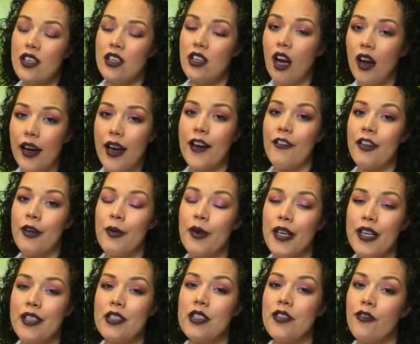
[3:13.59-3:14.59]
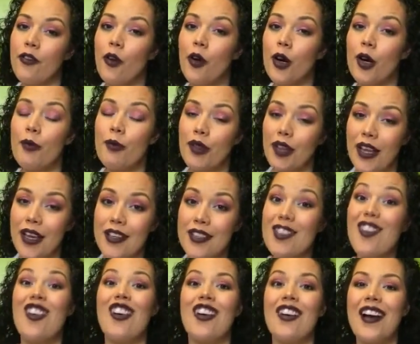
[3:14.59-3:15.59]
not everybody's Sephora Plays
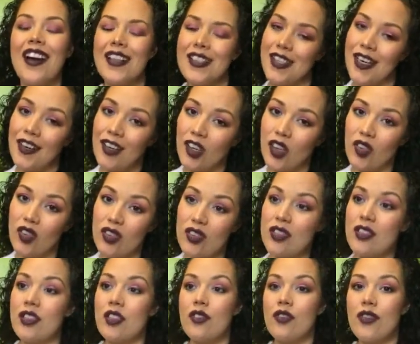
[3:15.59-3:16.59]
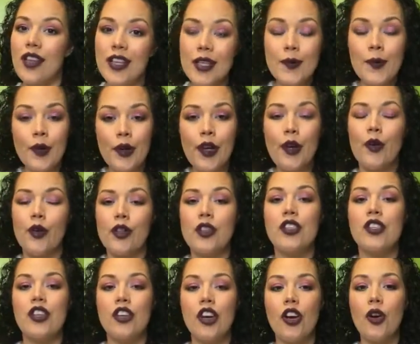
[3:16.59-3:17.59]
are identical, so that's pretty cool
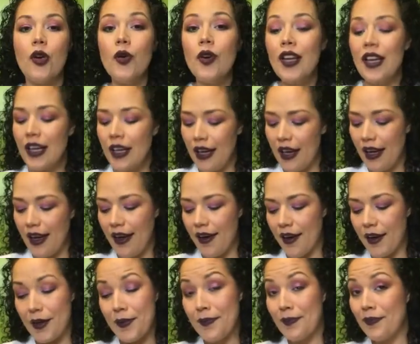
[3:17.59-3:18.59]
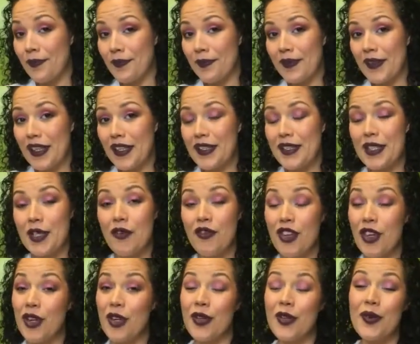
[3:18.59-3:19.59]
to know. So if
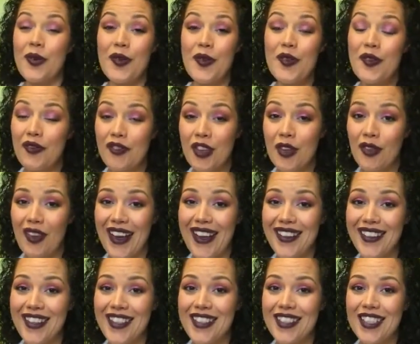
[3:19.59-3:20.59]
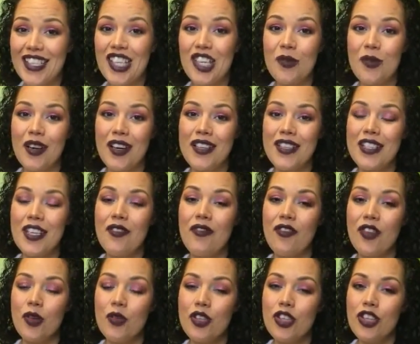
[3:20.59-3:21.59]
you like this and you want to see
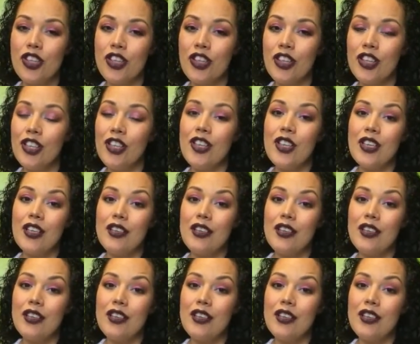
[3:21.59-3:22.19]
future